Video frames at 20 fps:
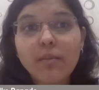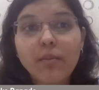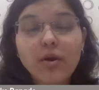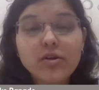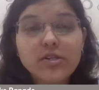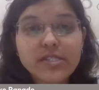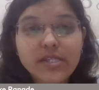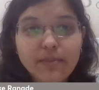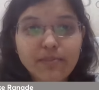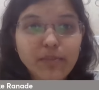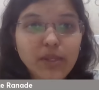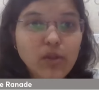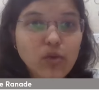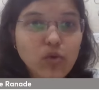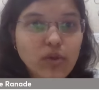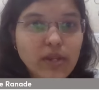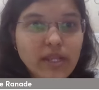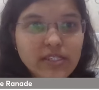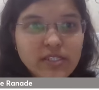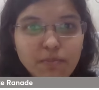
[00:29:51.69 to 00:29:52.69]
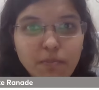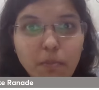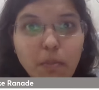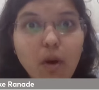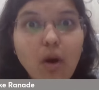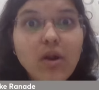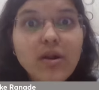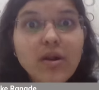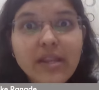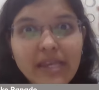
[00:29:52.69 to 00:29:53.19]
about something known as
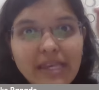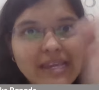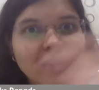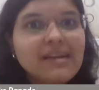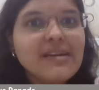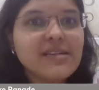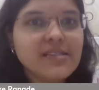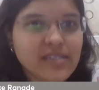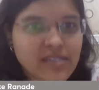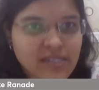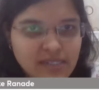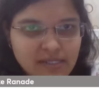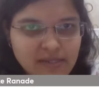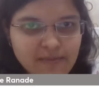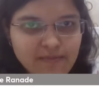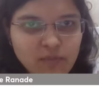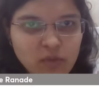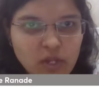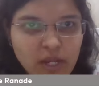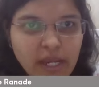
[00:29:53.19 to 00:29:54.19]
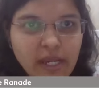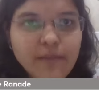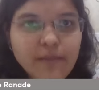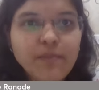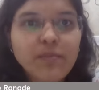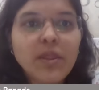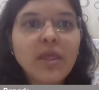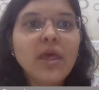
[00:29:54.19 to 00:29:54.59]
bond yields, right?